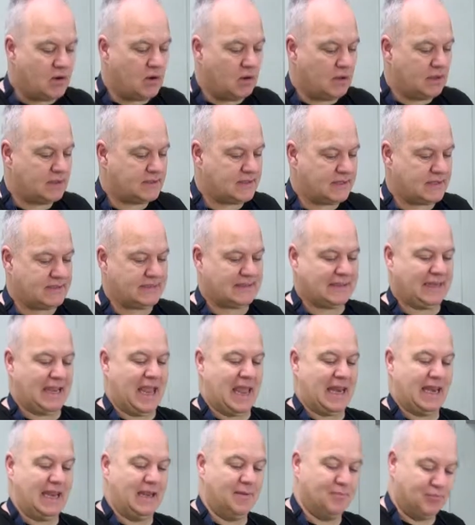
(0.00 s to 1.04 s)
call this a
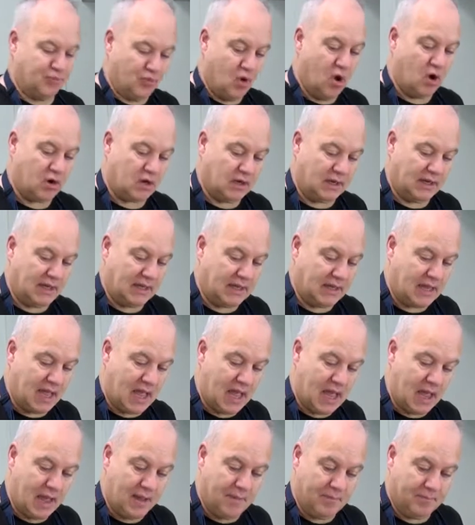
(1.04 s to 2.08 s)
skinny broccoli
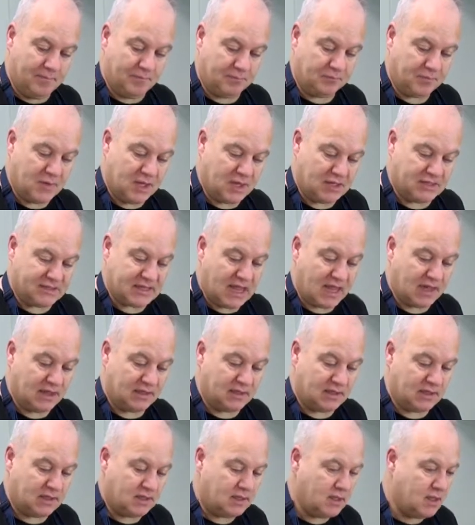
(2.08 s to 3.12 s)
salad.
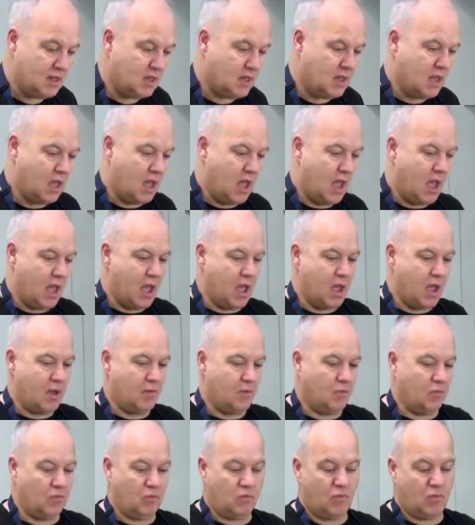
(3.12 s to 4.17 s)

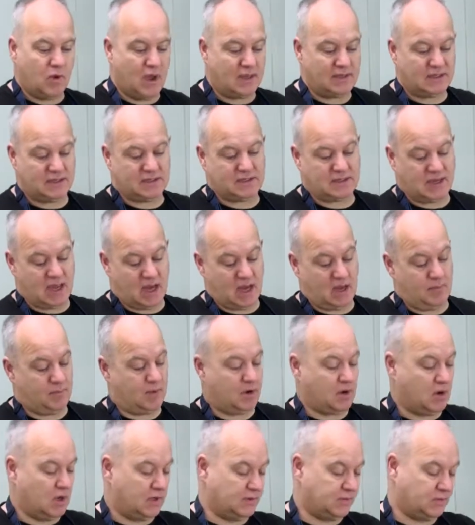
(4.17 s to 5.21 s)
Why is it skinny?
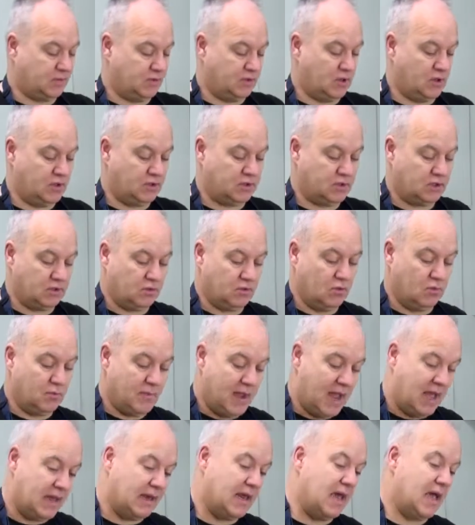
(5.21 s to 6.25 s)
Because we're using no
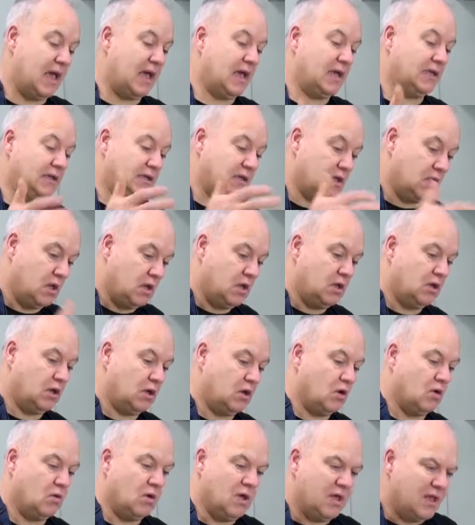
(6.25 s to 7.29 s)
mayonnaise, you
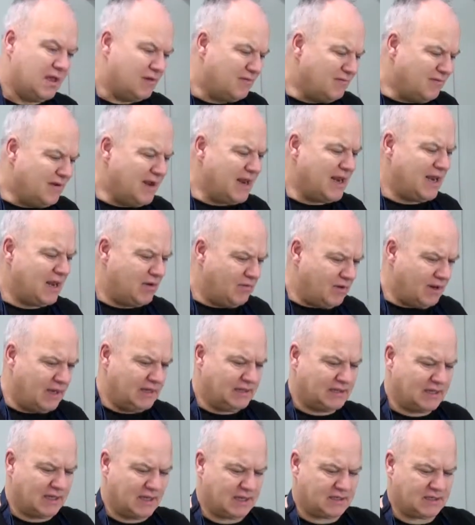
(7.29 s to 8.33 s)
know, really
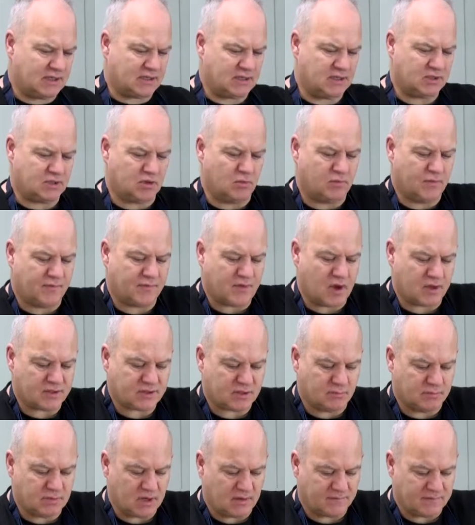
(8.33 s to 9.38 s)
delicious. So we've got
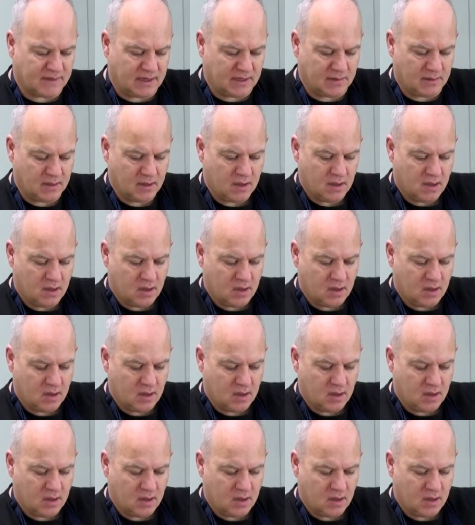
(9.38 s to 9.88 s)
some lovely